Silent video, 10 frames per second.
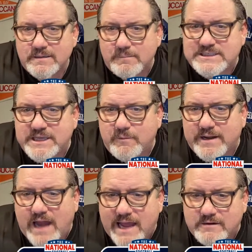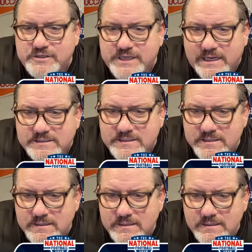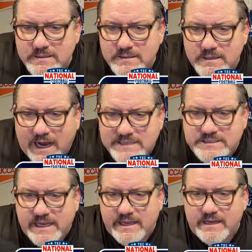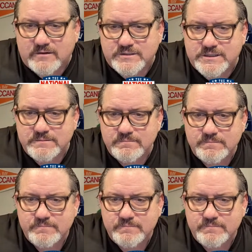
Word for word: Let me see what Niner says. I'd say Eagles.